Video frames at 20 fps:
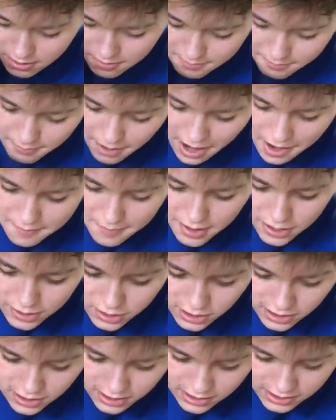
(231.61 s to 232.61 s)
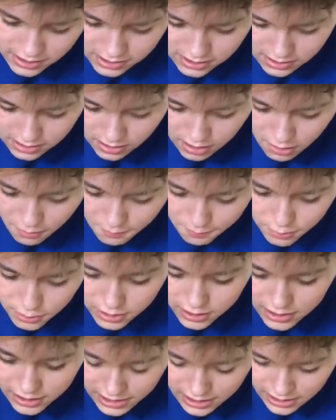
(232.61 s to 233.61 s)
my method is
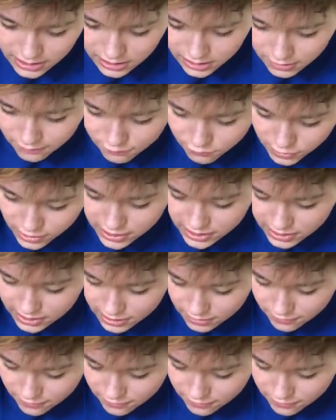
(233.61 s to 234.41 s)
completely freaking